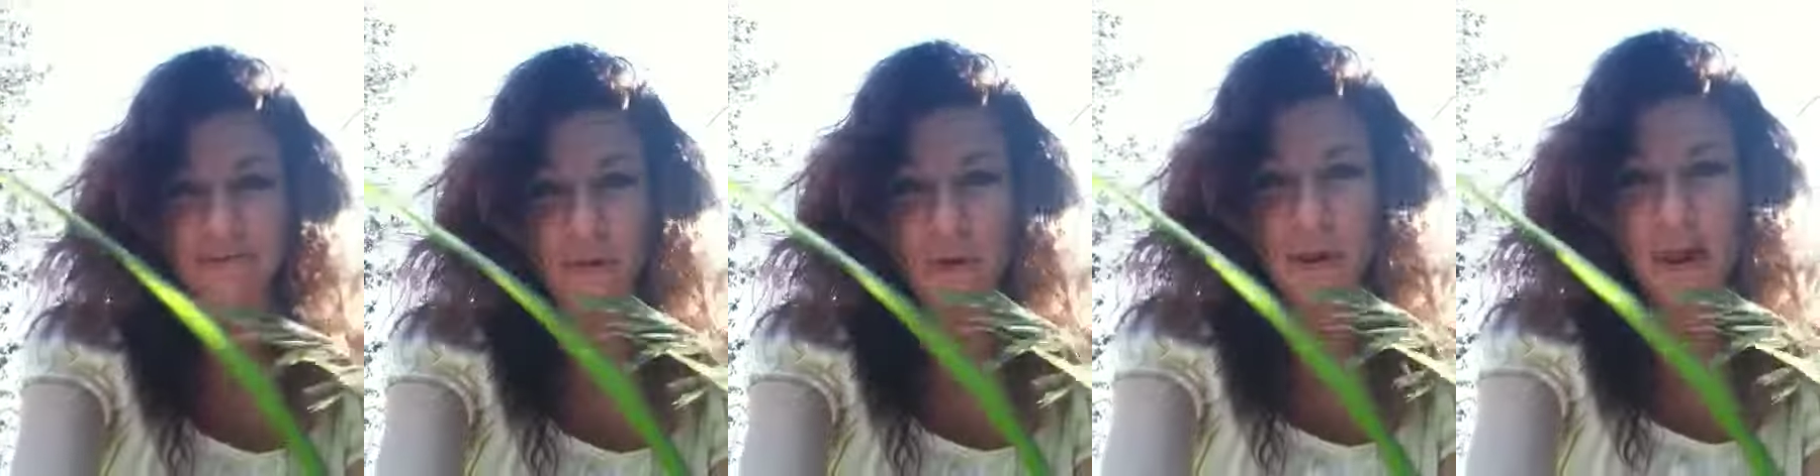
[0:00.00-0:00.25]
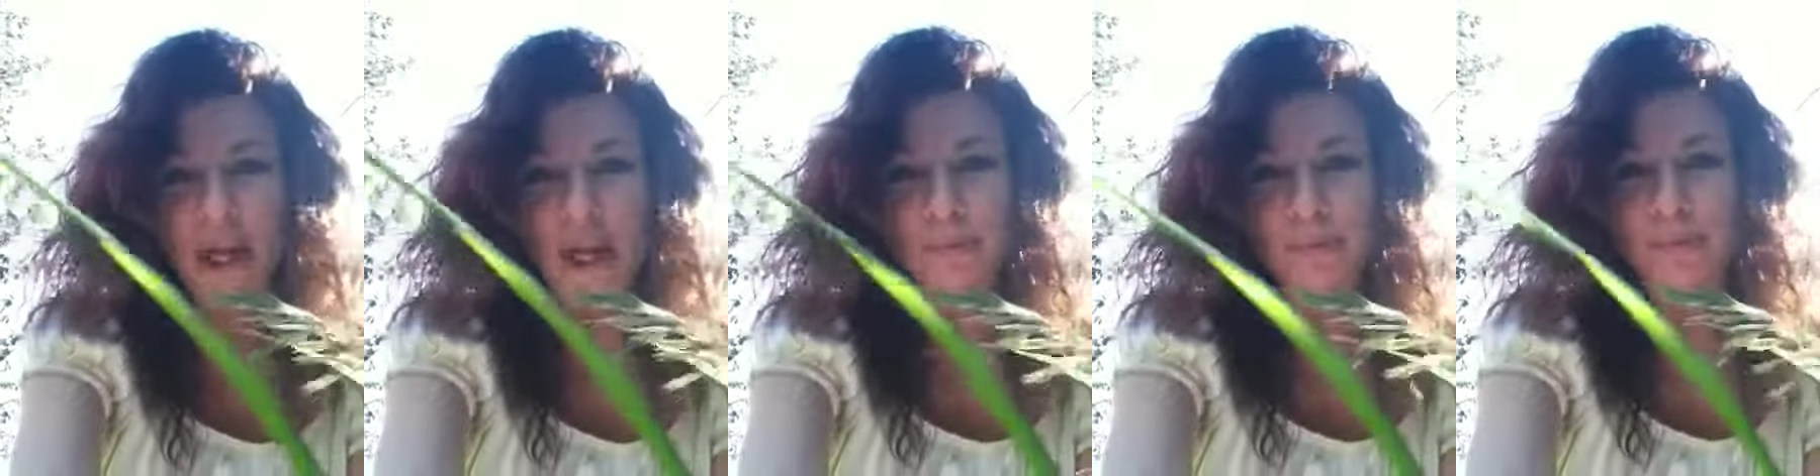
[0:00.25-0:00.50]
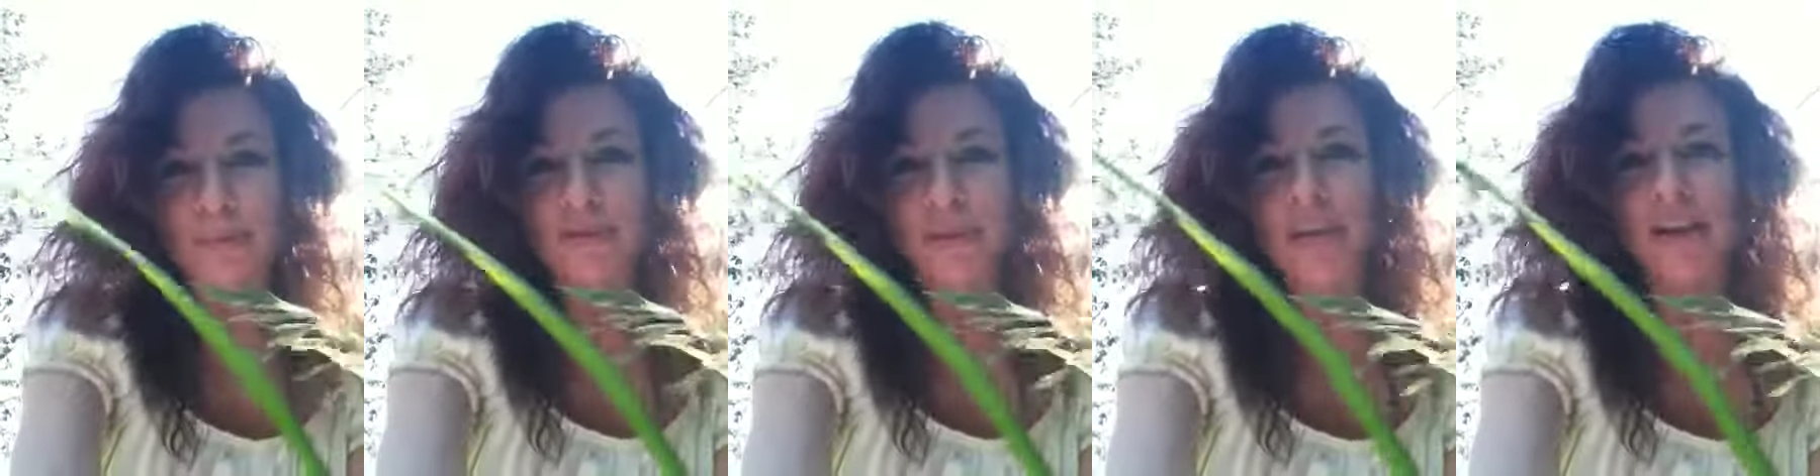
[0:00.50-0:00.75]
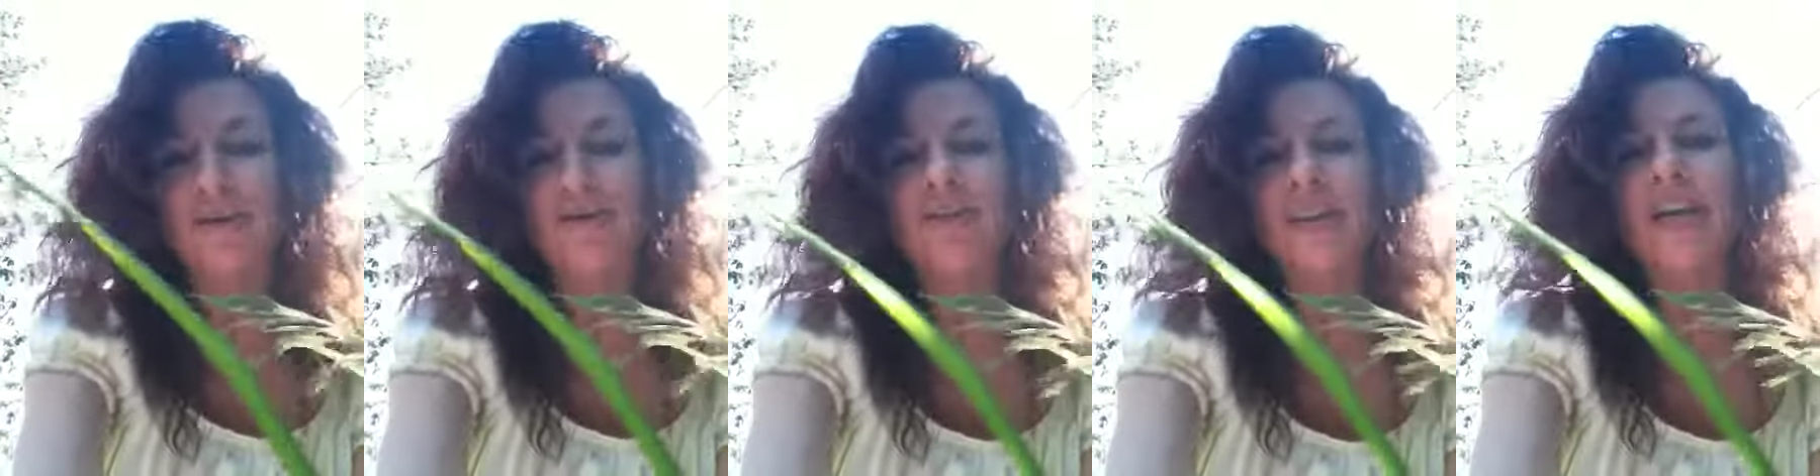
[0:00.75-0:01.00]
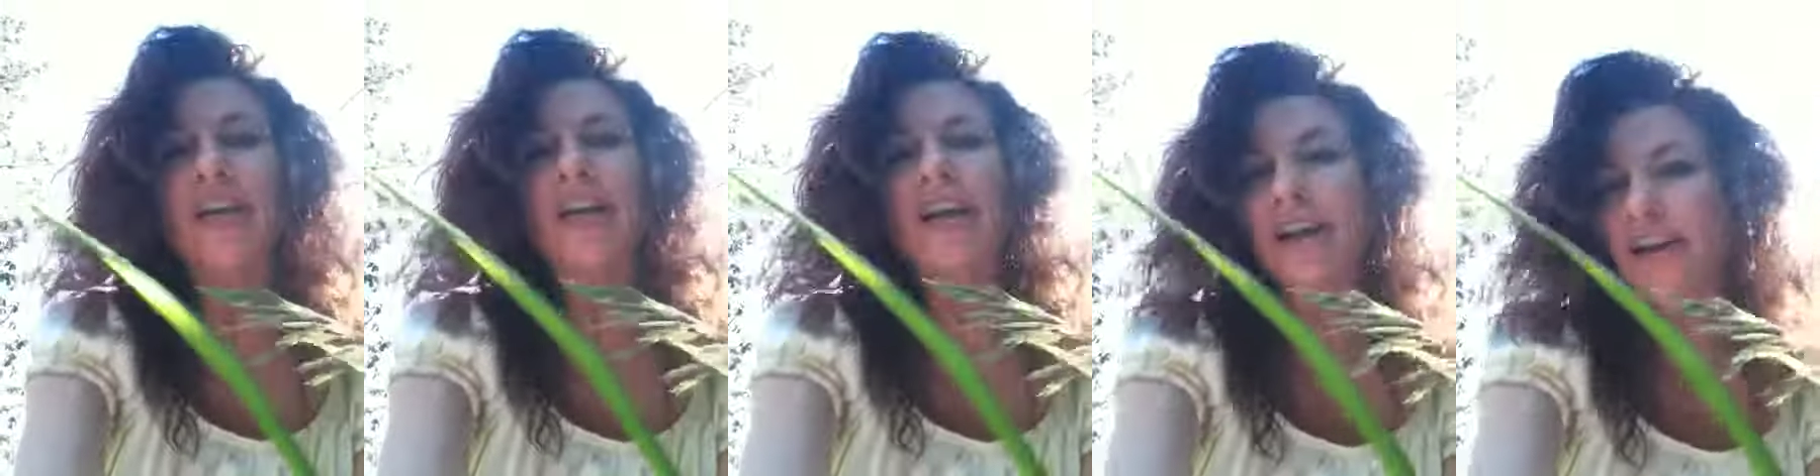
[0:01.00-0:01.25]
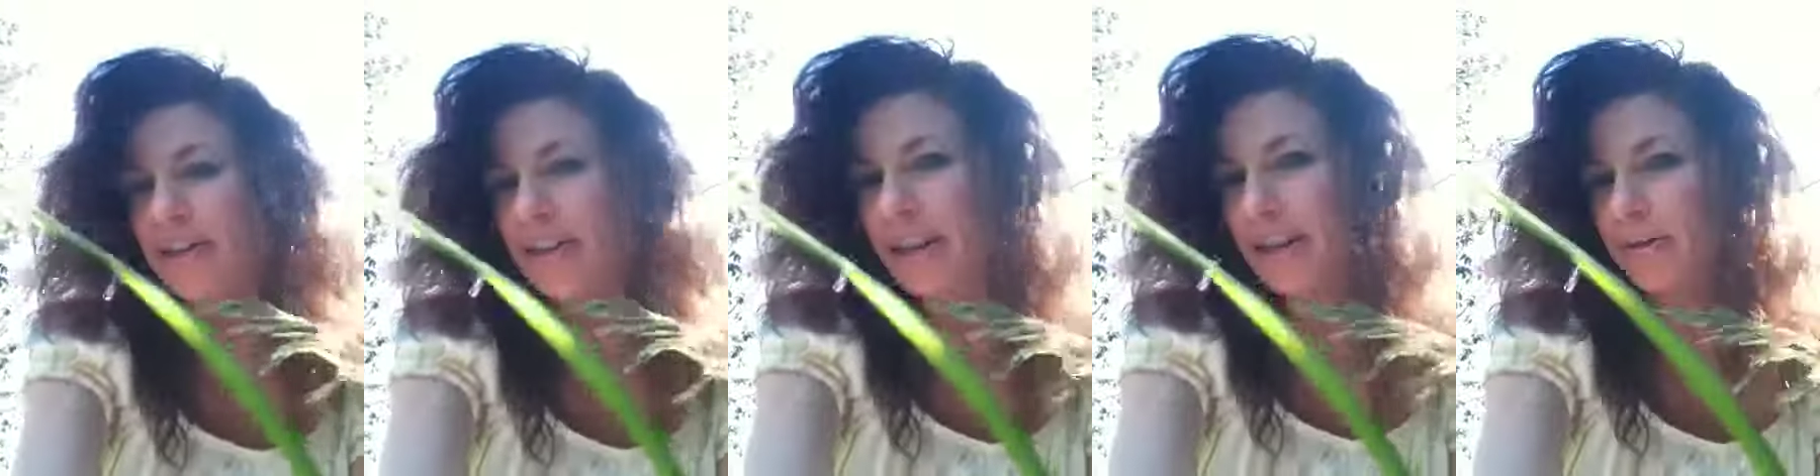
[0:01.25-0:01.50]
full albums of the
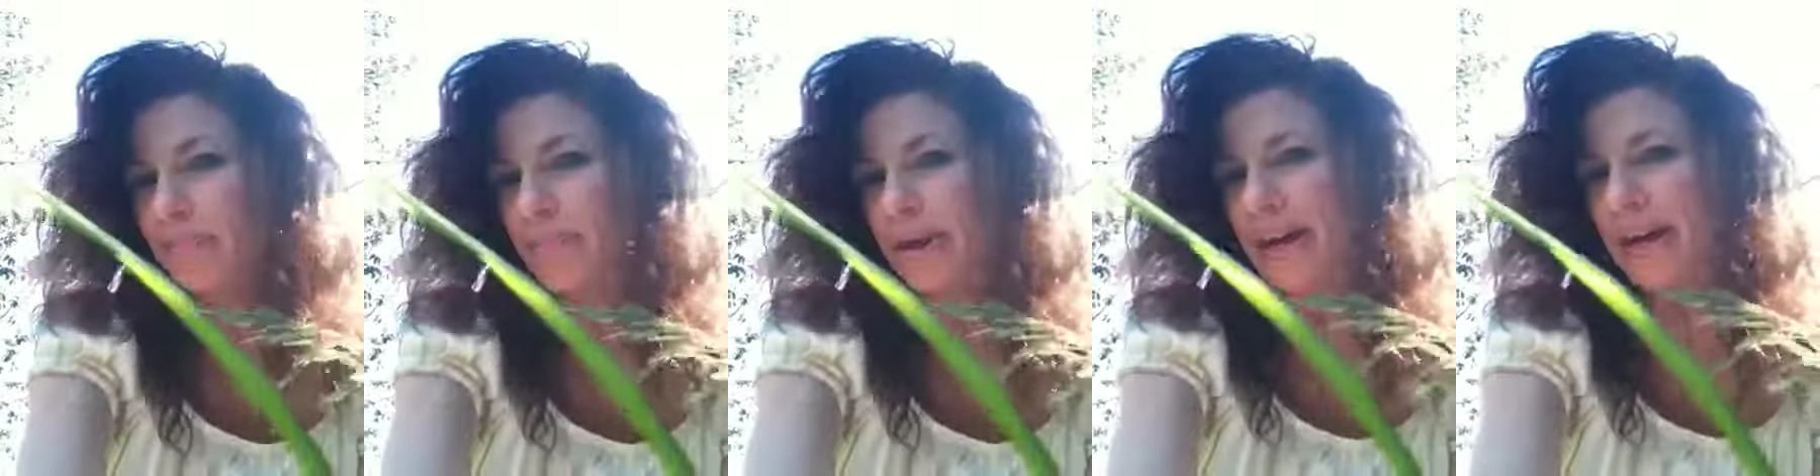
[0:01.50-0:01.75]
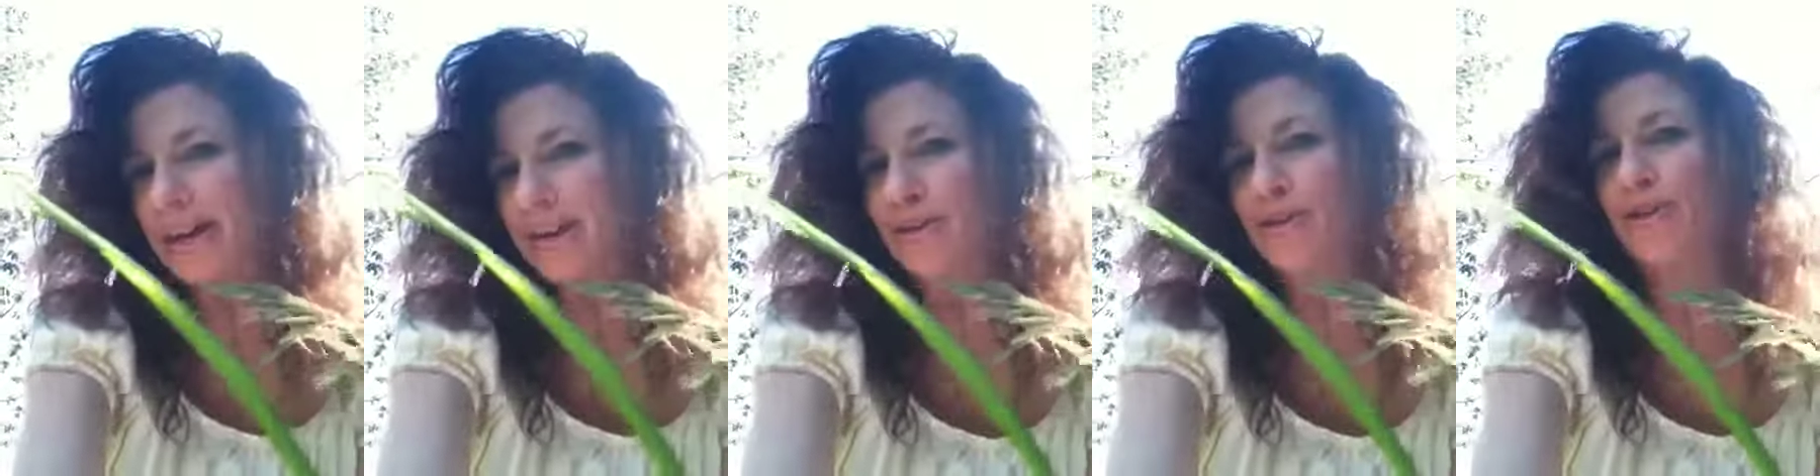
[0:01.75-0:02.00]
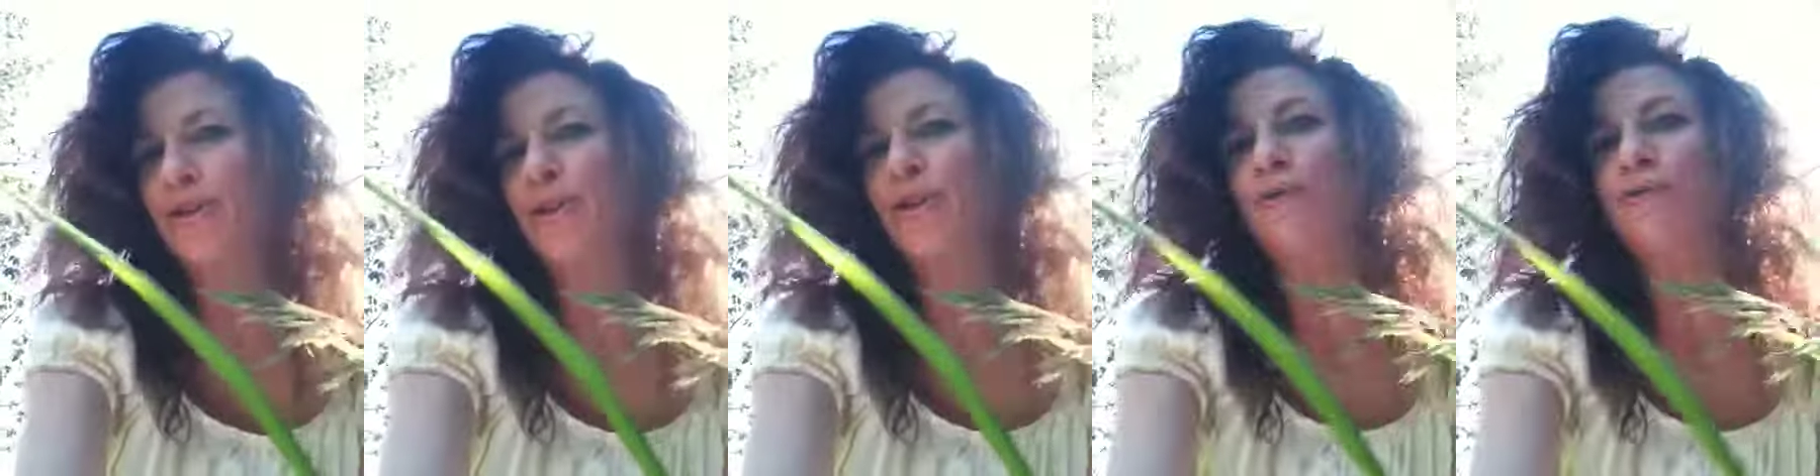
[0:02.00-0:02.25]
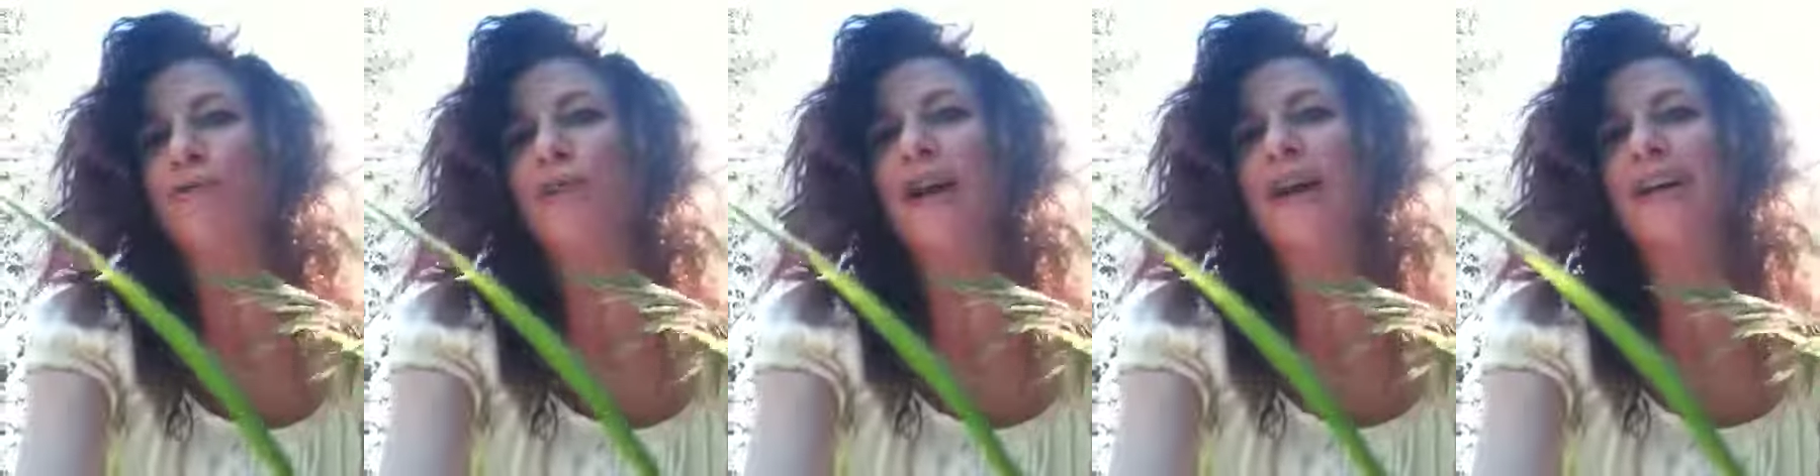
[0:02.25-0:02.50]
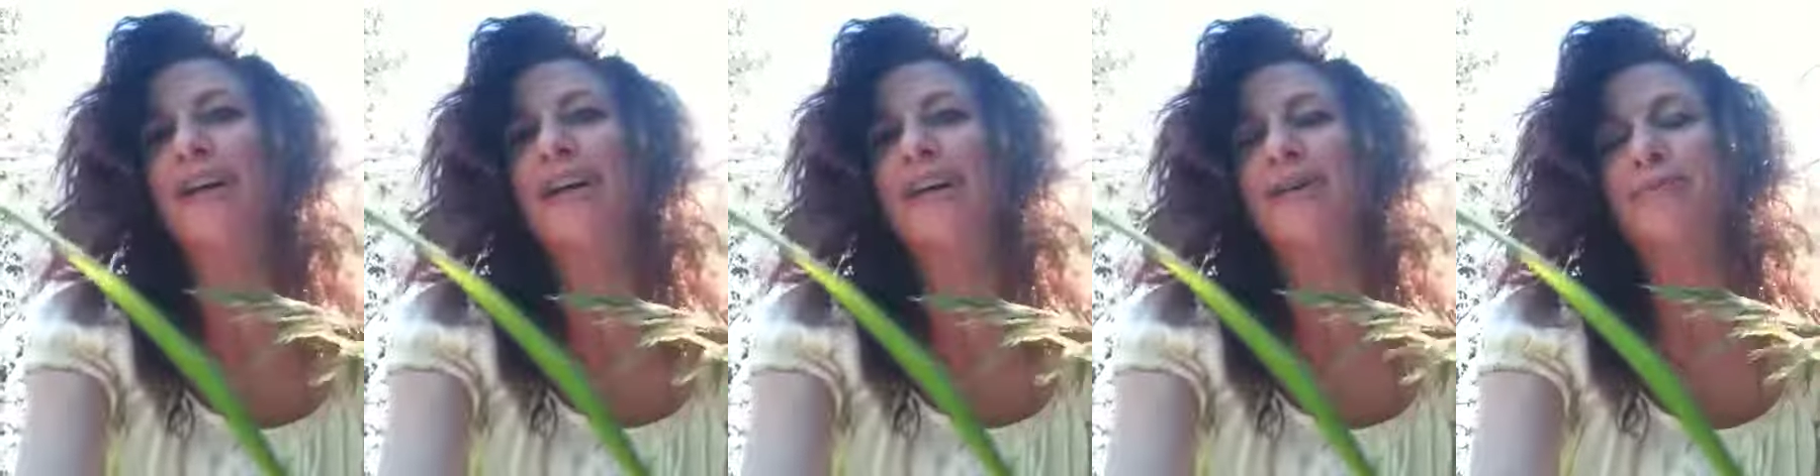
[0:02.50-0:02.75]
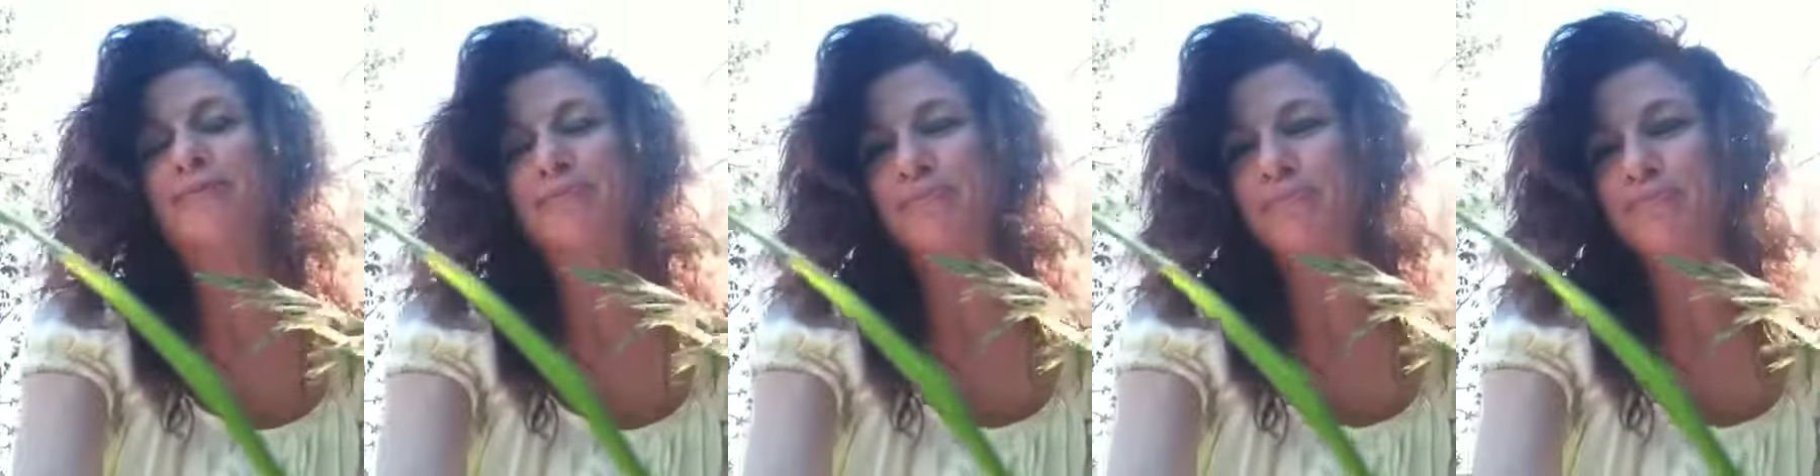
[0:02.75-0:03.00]
LA band Girl Friday.